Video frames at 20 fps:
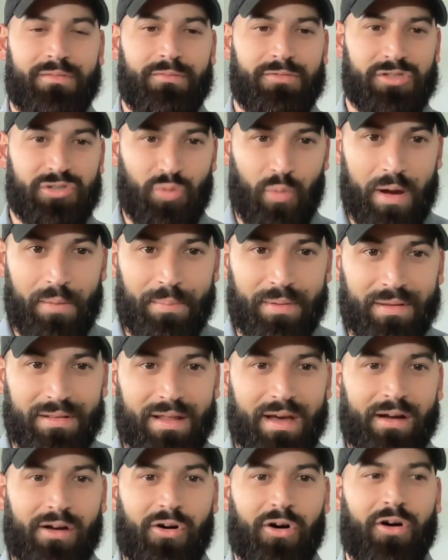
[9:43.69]
swiping
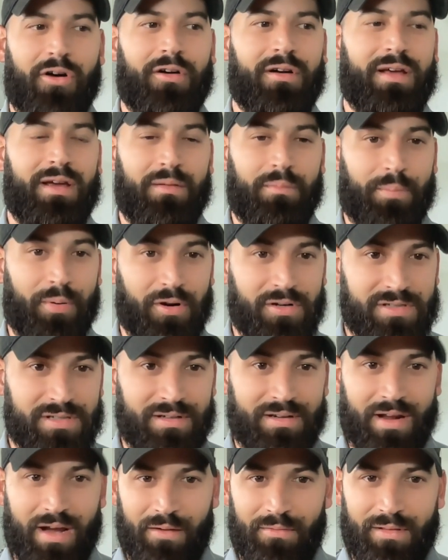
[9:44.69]
that card in
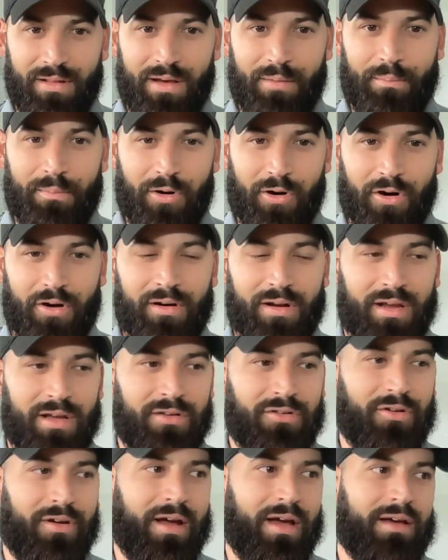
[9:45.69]
person, having that card
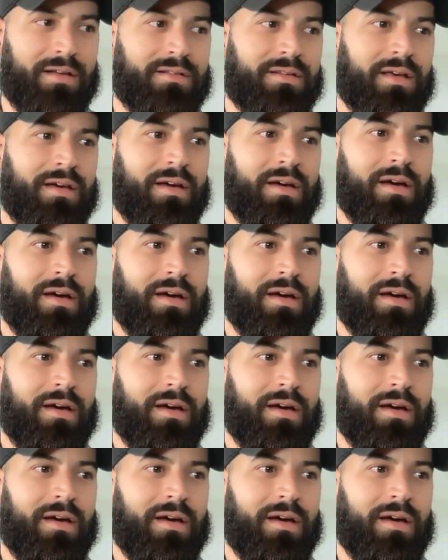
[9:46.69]
in your hand.